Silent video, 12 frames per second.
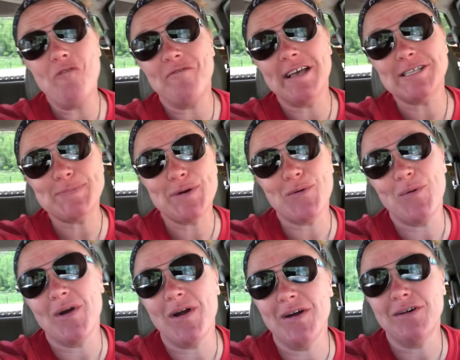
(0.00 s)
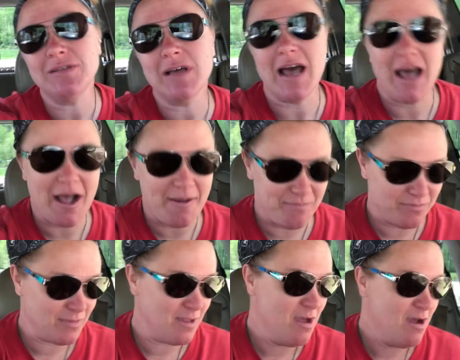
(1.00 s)
Facebook world.
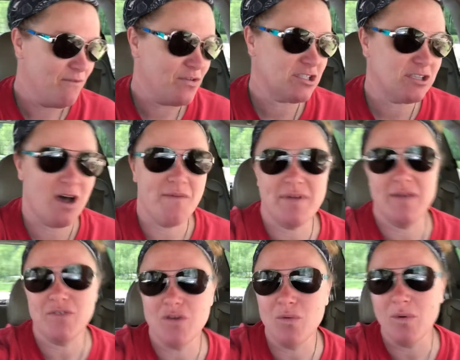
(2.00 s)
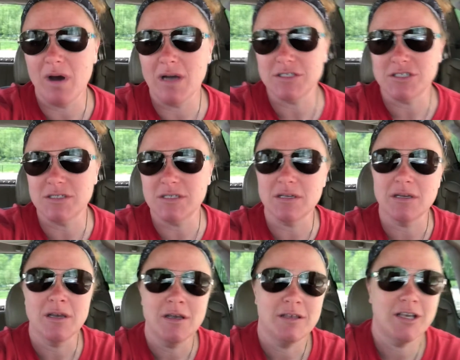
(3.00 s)
First off, if you watched
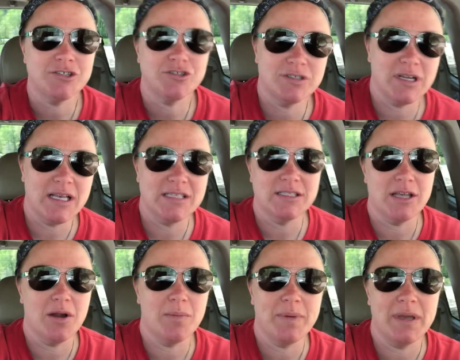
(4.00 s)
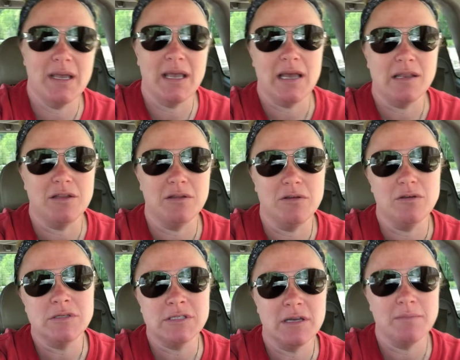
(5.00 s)
yesterday's therapy and you
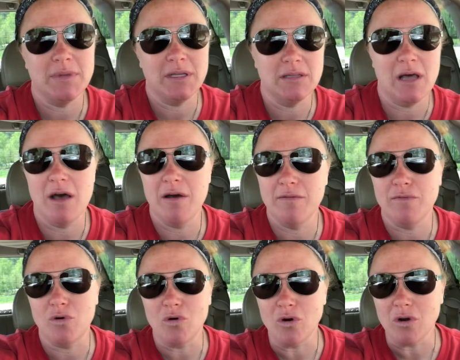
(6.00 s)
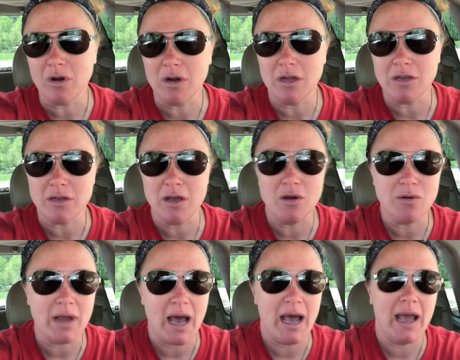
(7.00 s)
sent me love or a note,
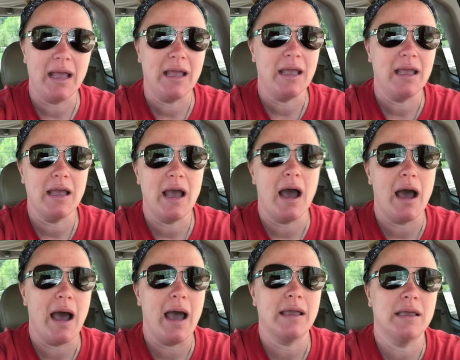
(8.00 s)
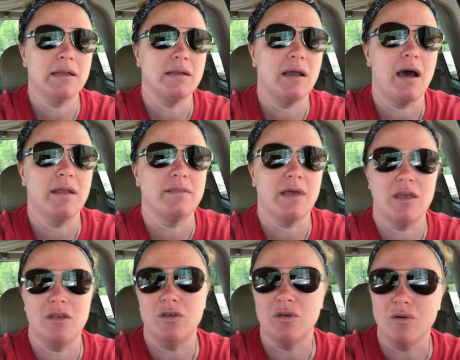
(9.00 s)
I cannot
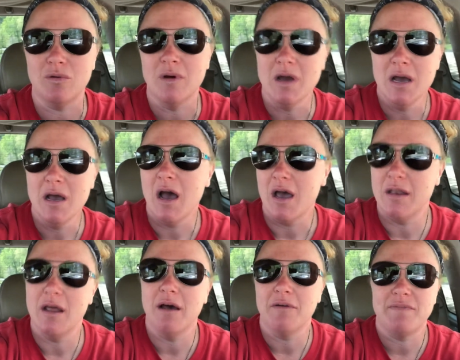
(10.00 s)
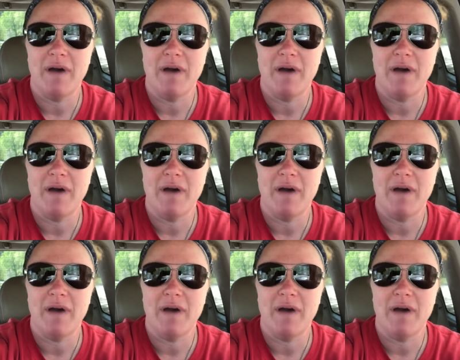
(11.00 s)
thank you enough.